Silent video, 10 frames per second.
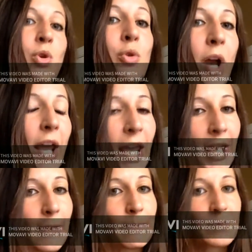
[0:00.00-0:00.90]
who
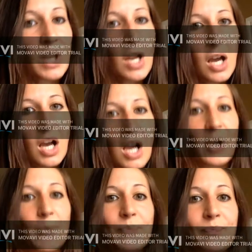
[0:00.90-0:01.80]
I
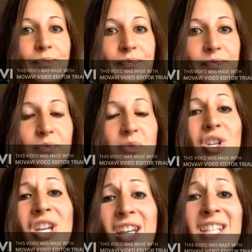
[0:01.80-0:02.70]
am,
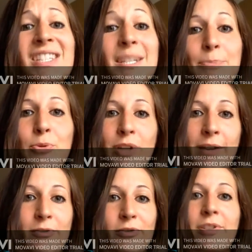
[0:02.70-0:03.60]
in a deeper
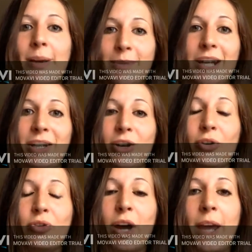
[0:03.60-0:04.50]
level. I mean, I
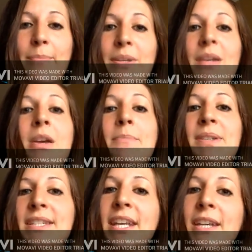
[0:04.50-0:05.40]
know who I am,
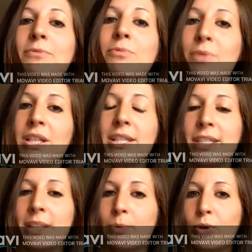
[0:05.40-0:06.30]
but dig really
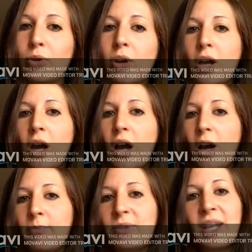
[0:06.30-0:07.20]
deeper,
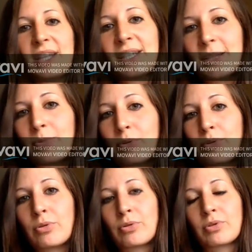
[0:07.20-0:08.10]
to that
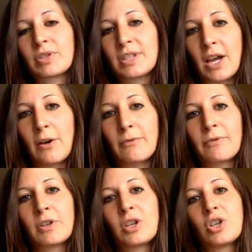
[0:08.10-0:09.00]
deeper self.